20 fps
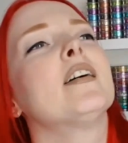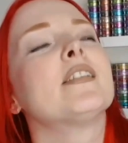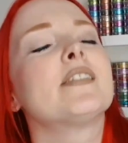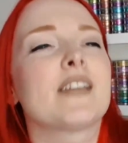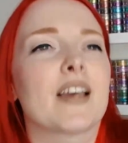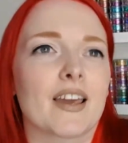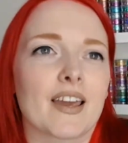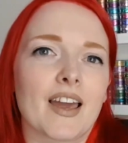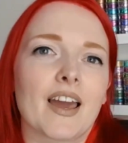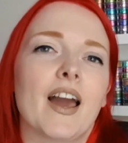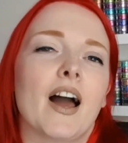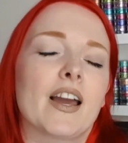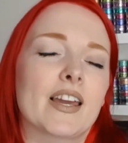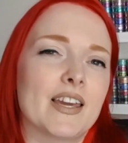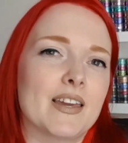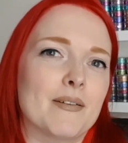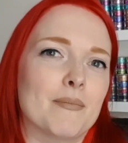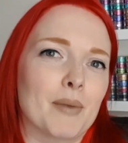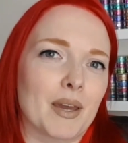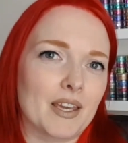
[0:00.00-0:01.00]
it's like I
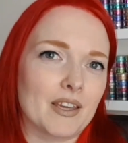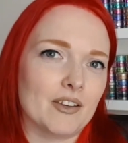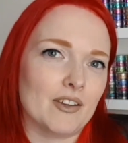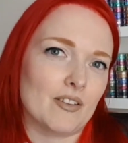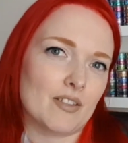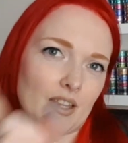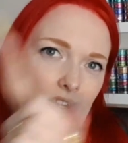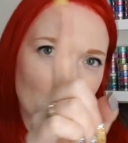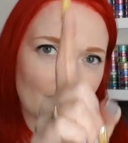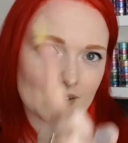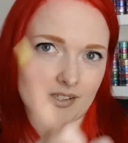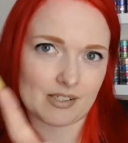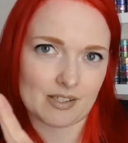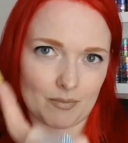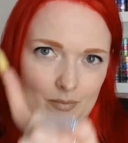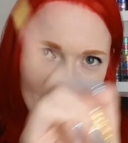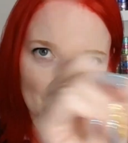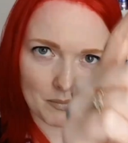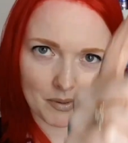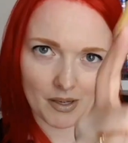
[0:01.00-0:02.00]
keep making you think there's
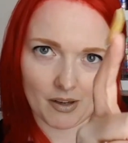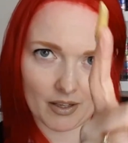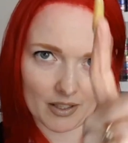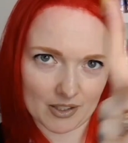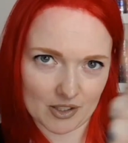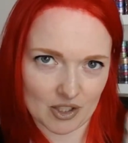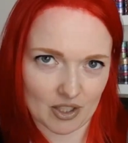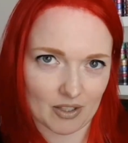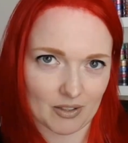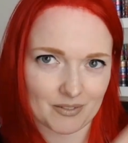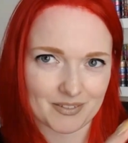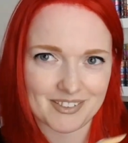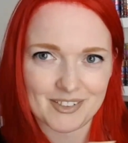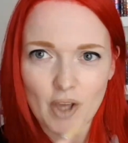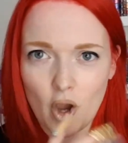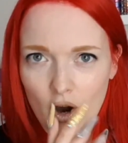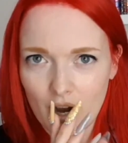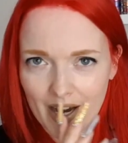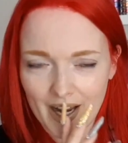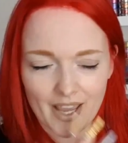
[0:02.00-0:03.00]
someone behind you.
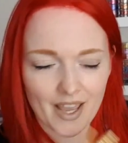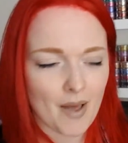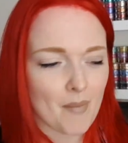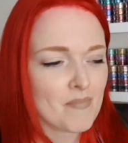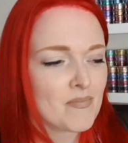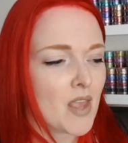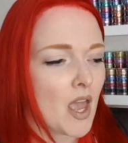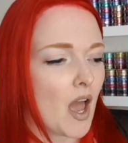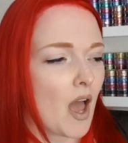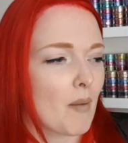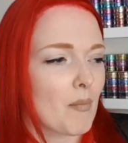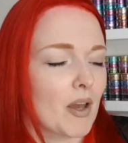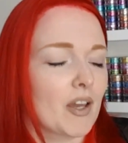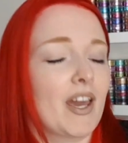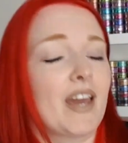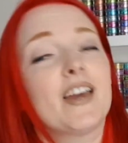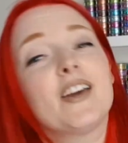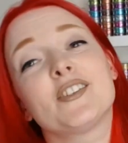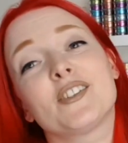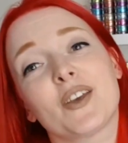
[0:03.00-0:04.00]
Sorry. Um,
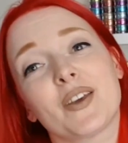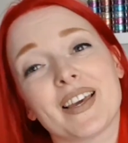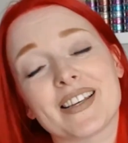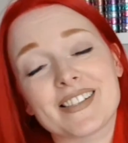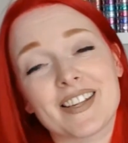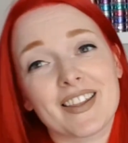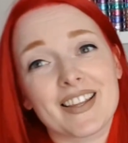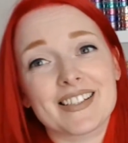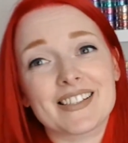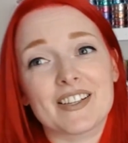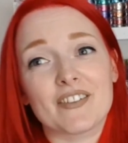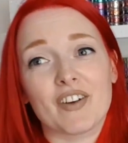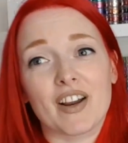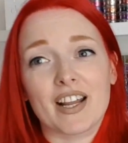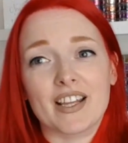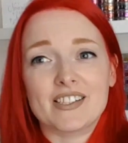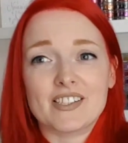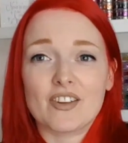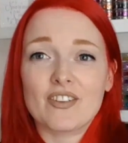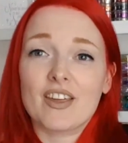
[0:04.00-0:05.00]
okay, so yes, yeah, so that's it
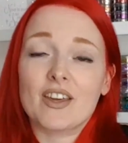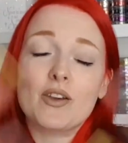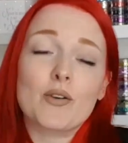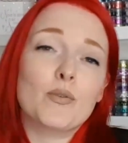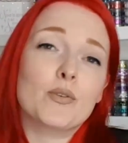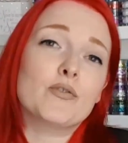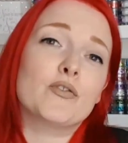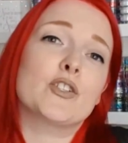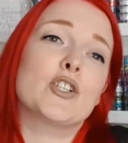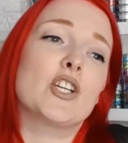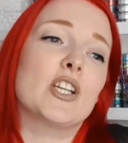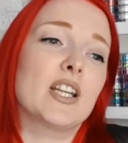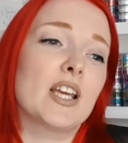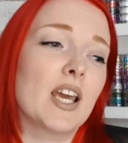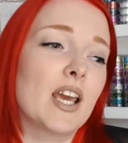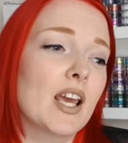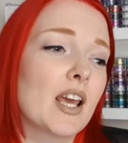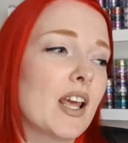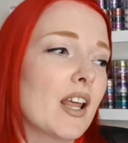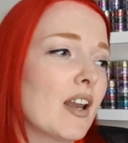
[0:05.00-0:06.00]
really. So thank you all for
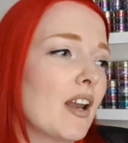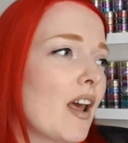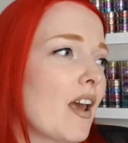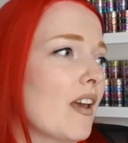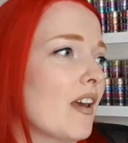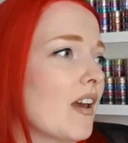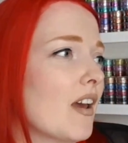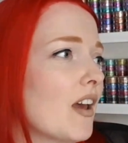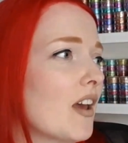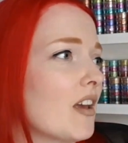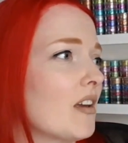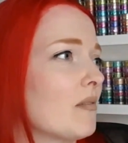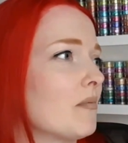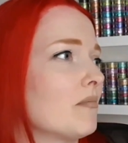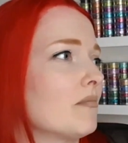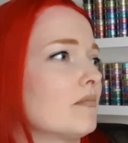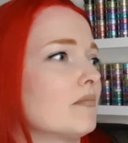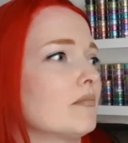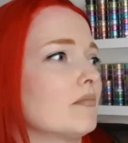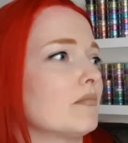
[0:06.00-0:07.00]
tuning in.
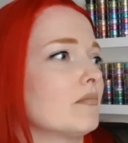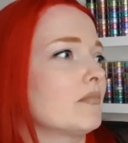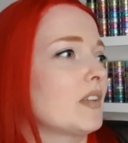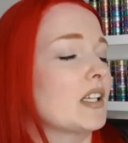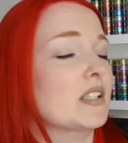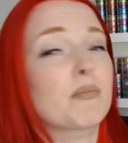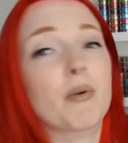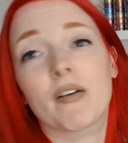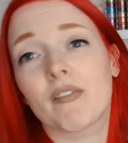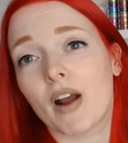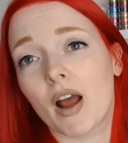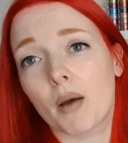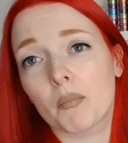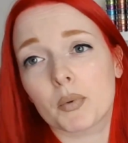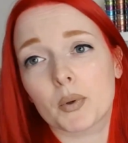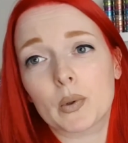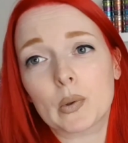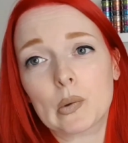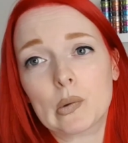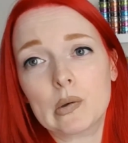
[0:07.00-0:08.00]
Um, that's my
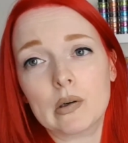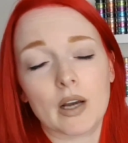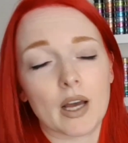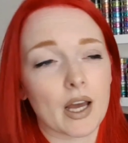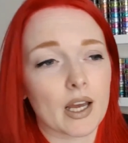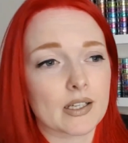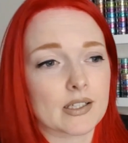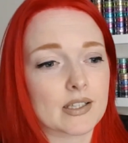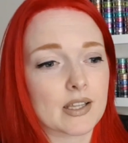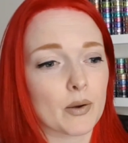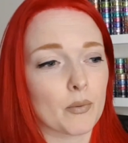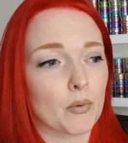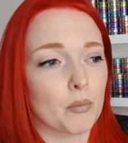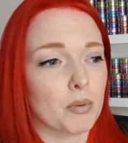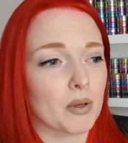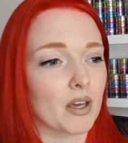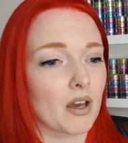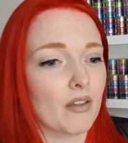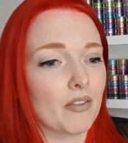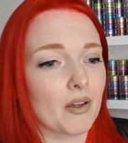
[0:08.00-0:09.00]
ramble, and there will
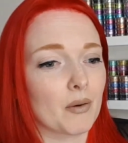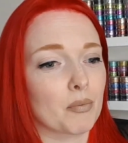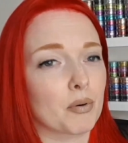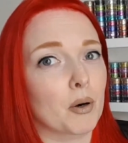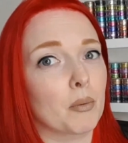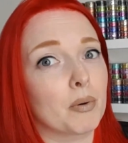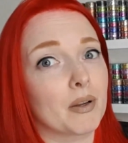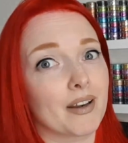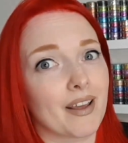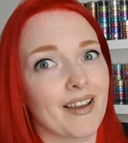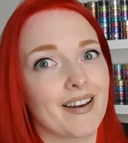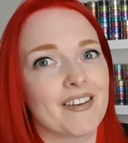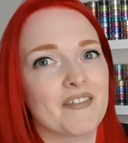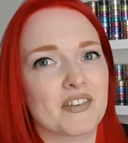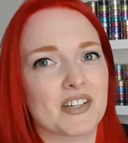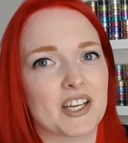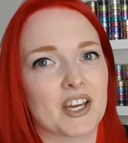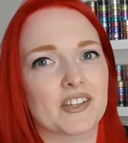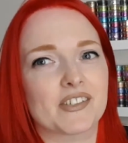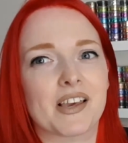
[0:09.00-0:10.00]
be other proper Nerly
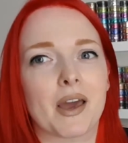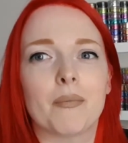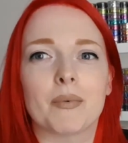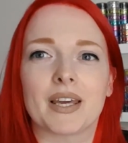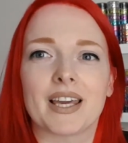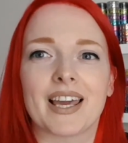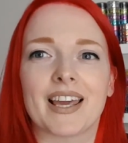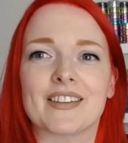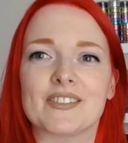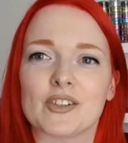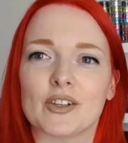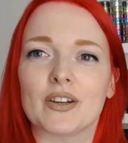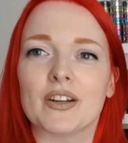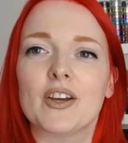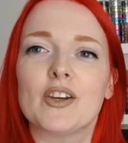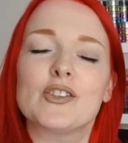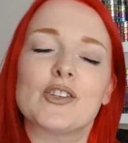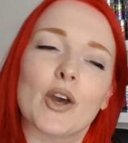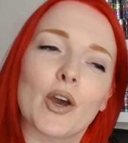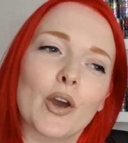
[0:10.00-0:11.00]
videos coming again soon.
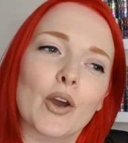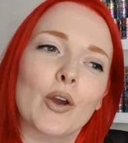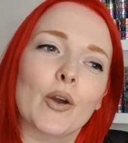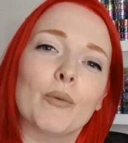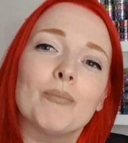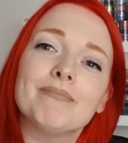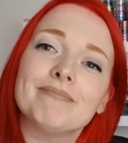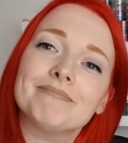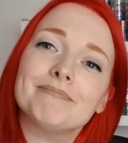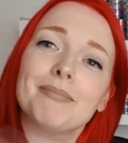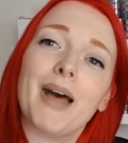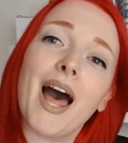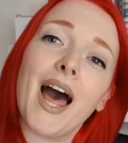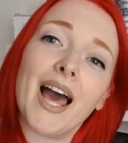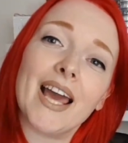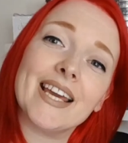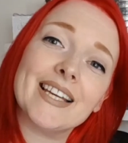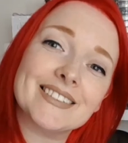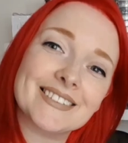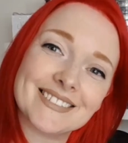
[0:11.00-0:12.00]
So
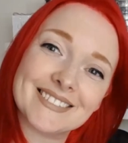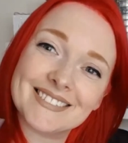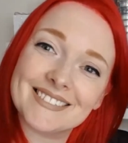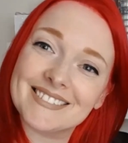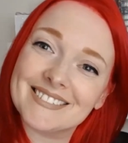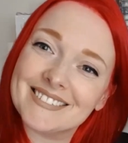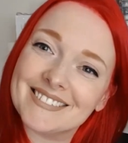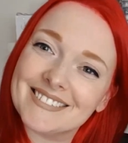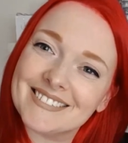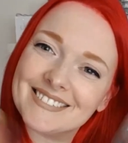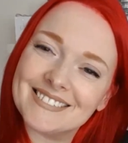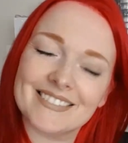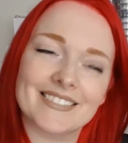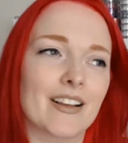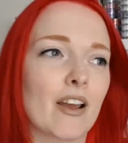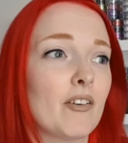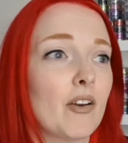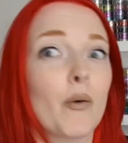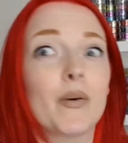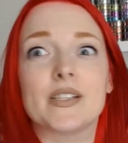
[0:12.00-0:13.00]
bye.
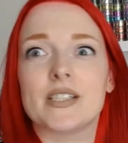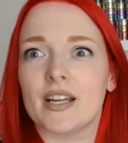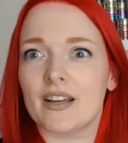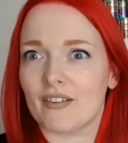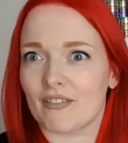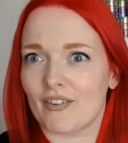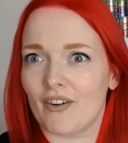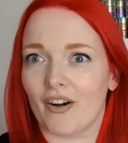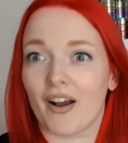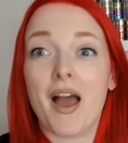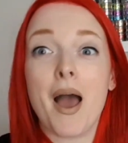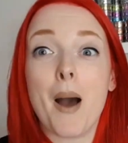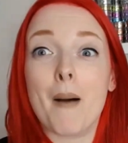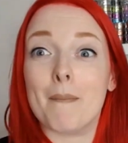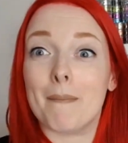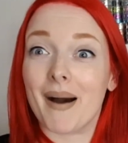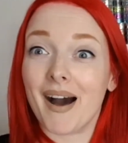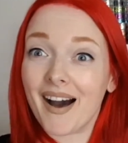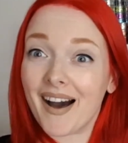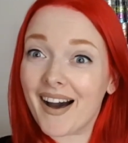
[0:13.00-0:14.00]
No, I did it wrong.
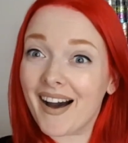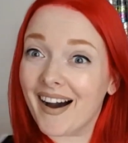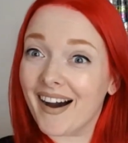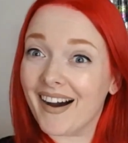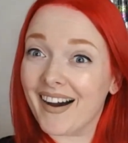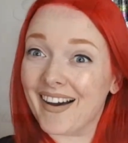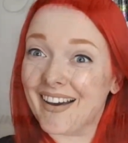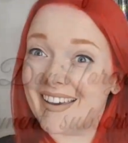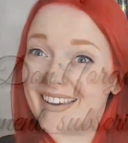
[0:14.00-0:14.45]
Bye.